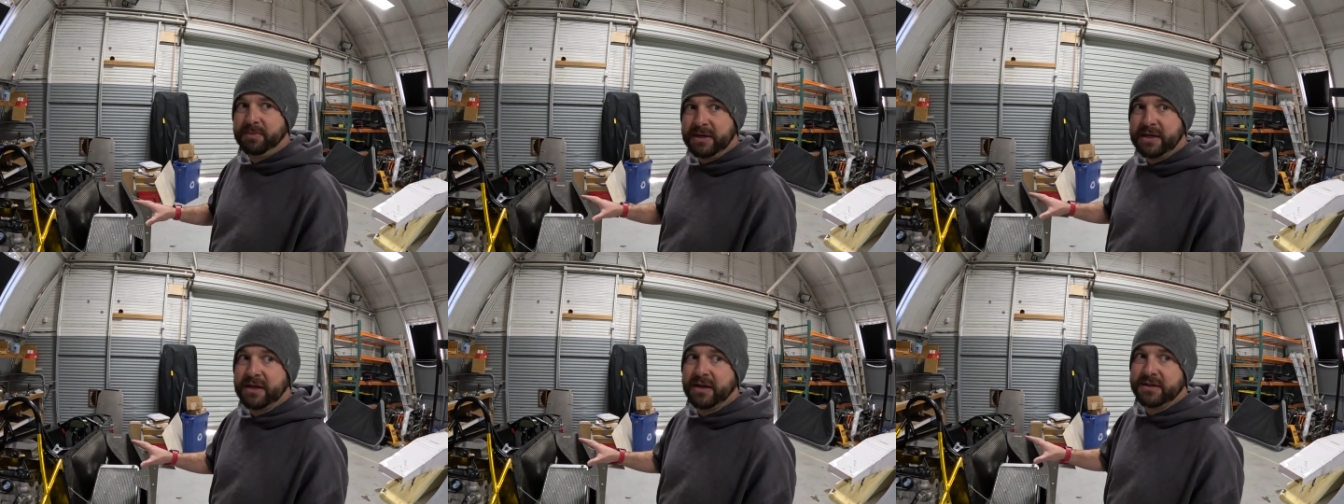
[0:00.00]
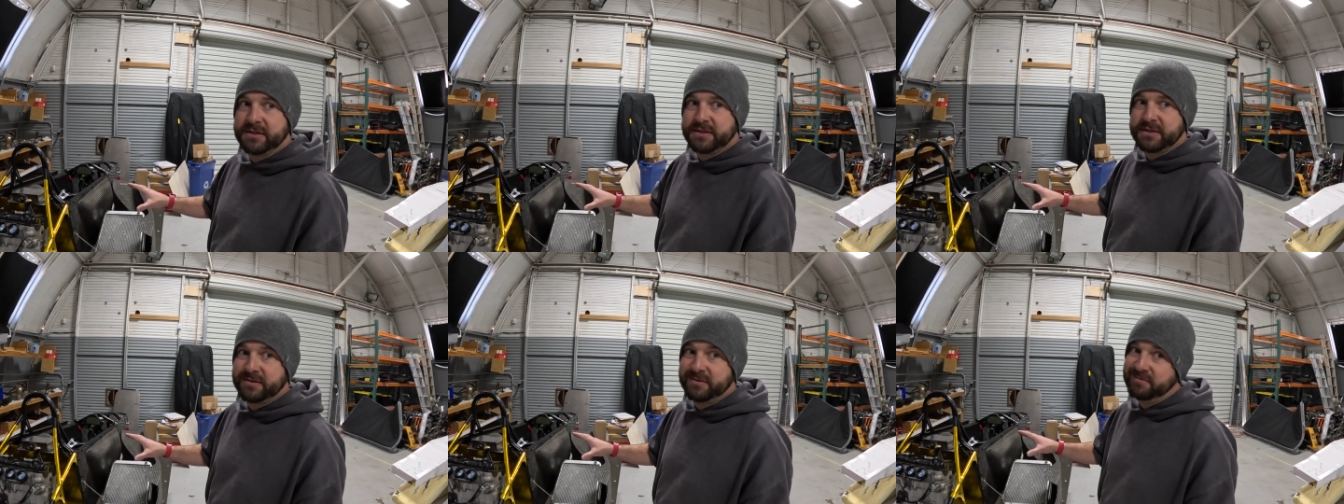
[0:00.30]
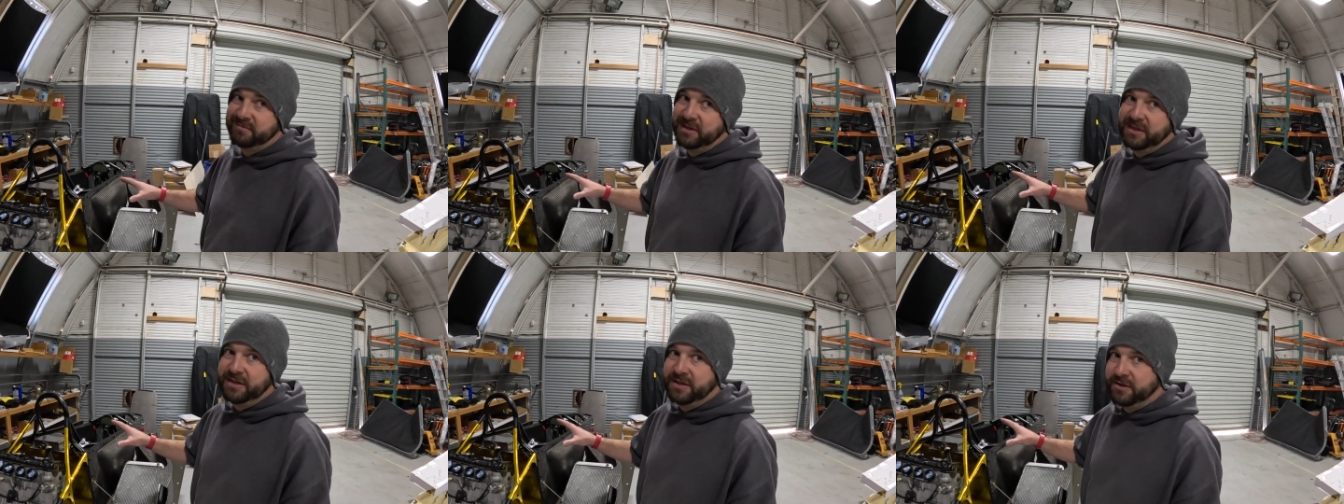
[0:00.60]
because,
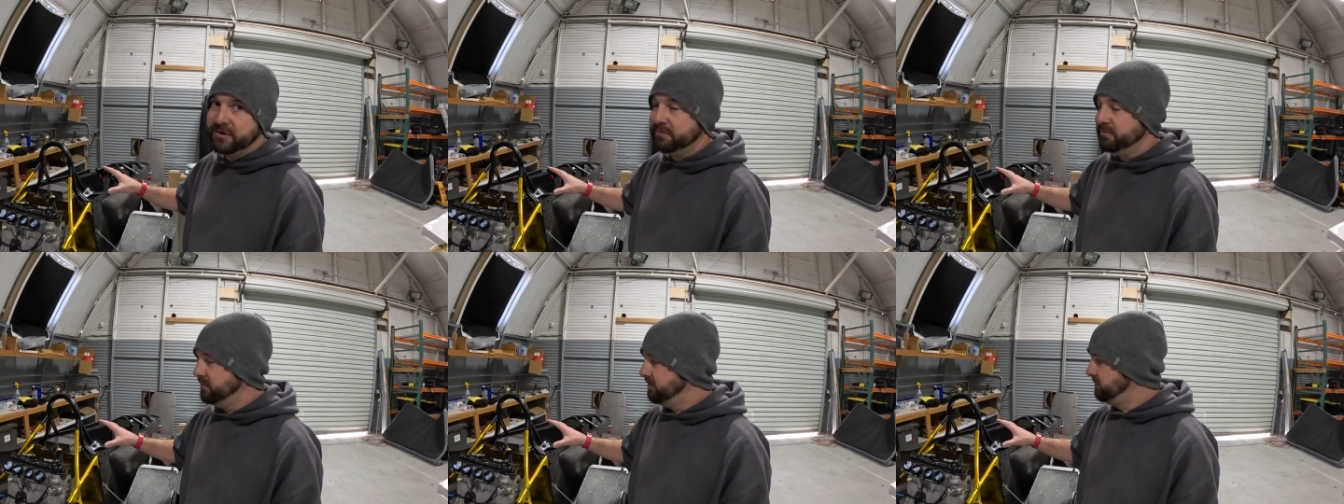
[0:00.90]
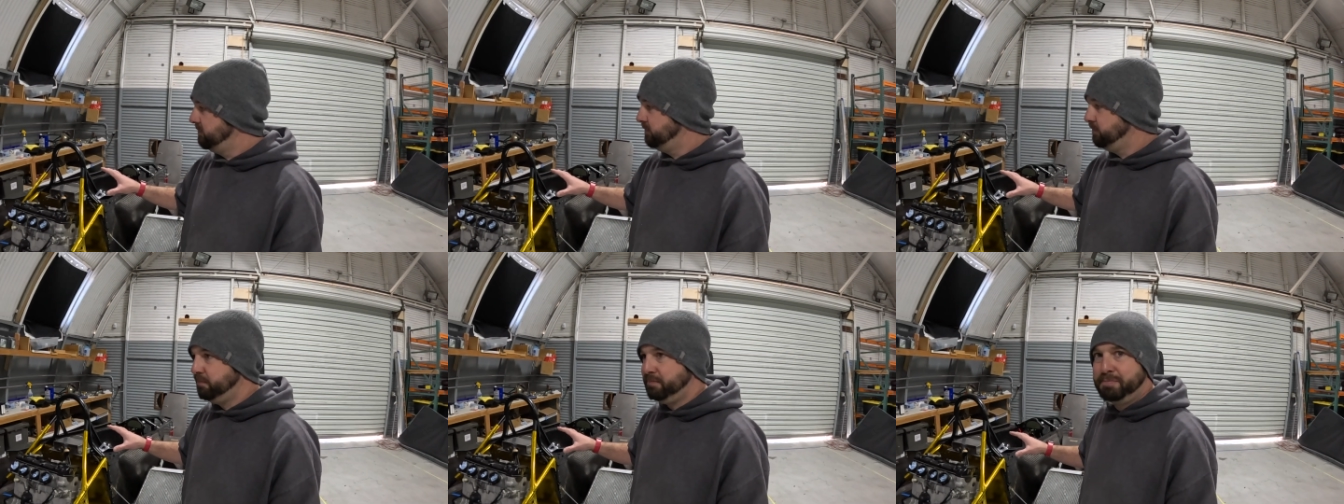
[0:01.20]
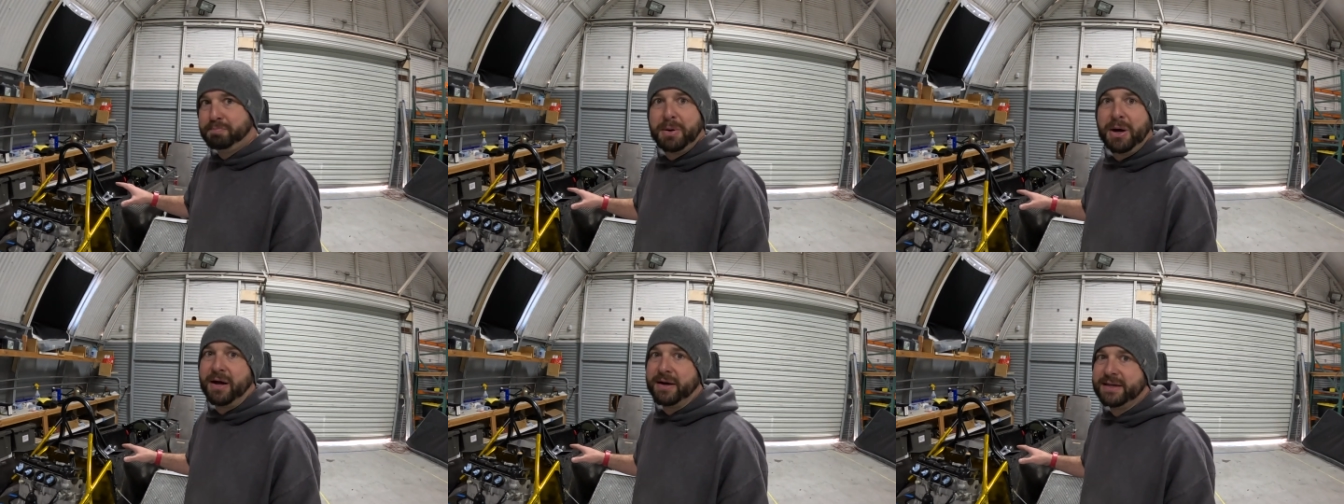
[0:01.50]
you know,
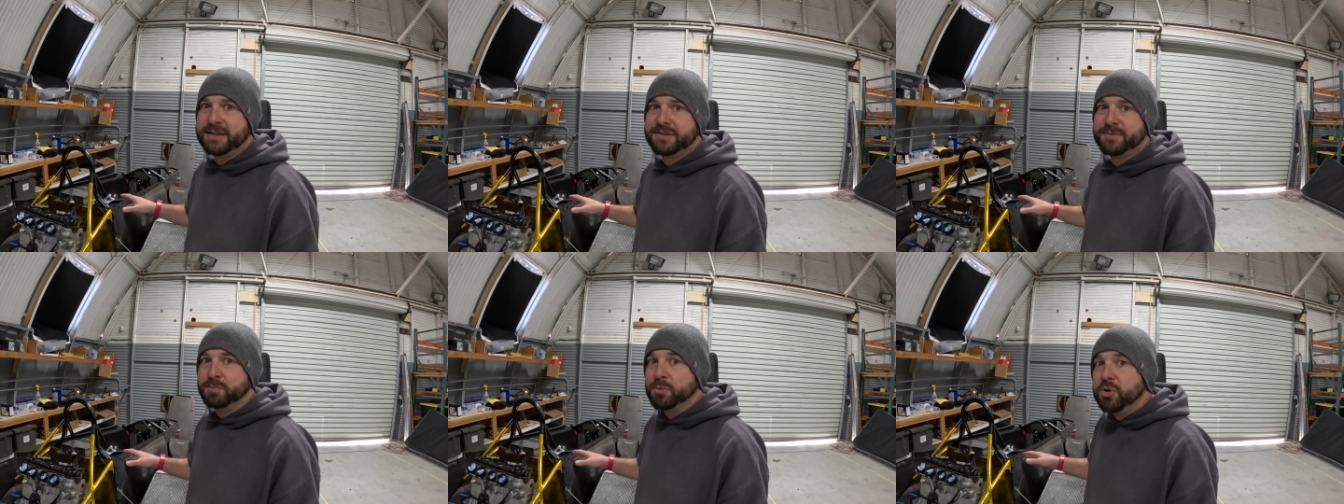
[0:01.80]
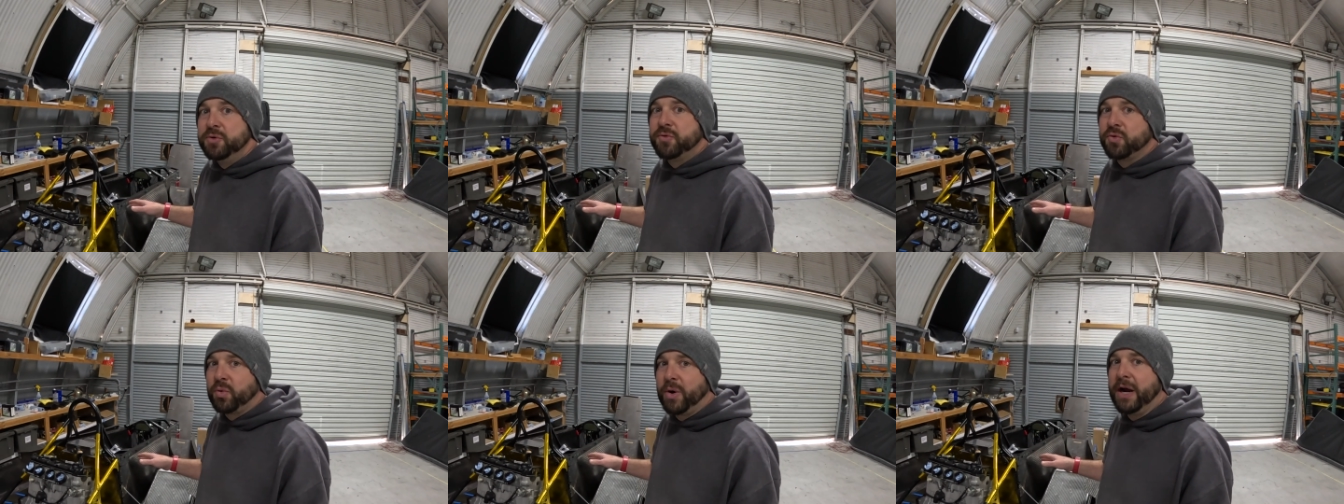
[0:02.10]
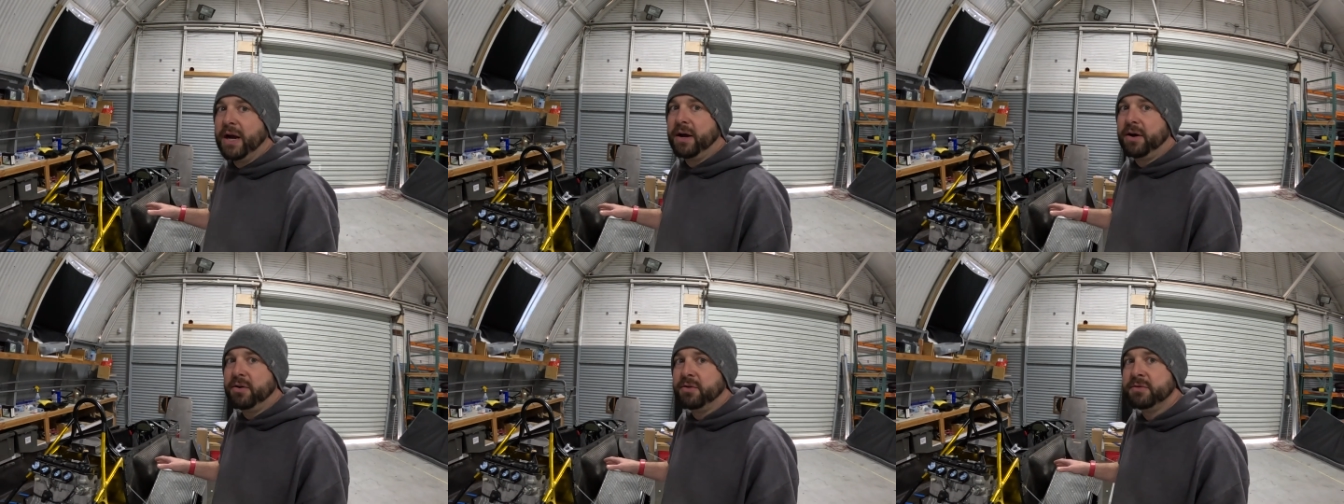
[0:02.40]
bodies move
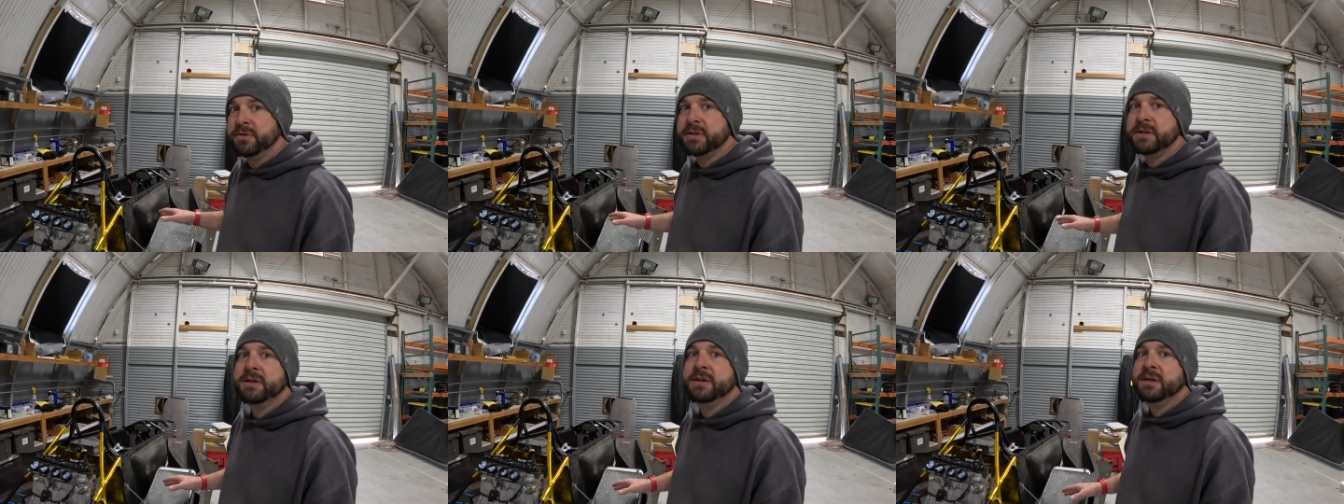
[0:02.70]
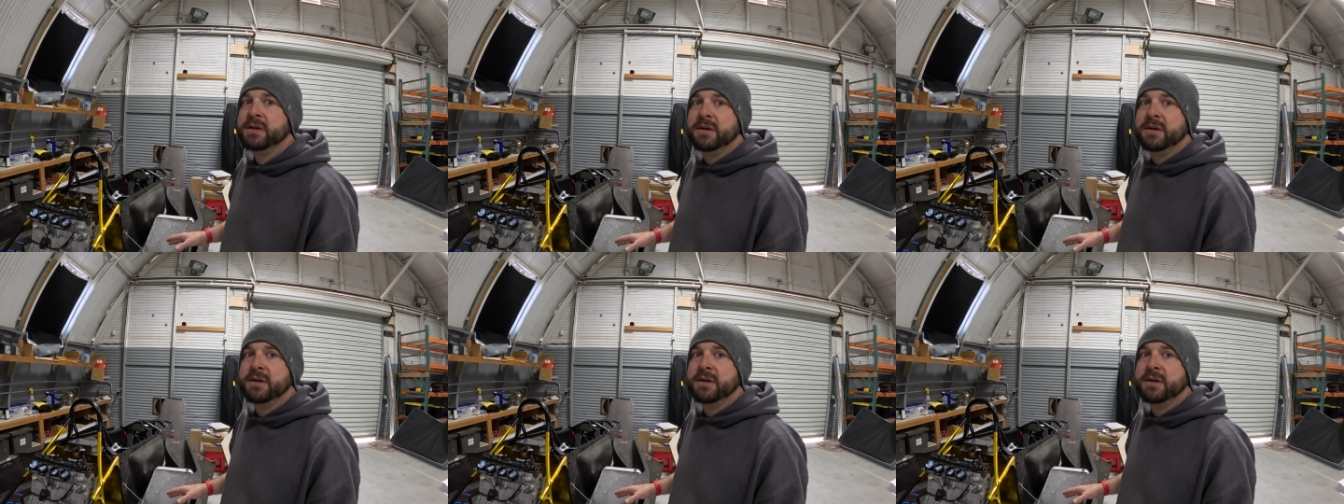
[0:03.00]
around,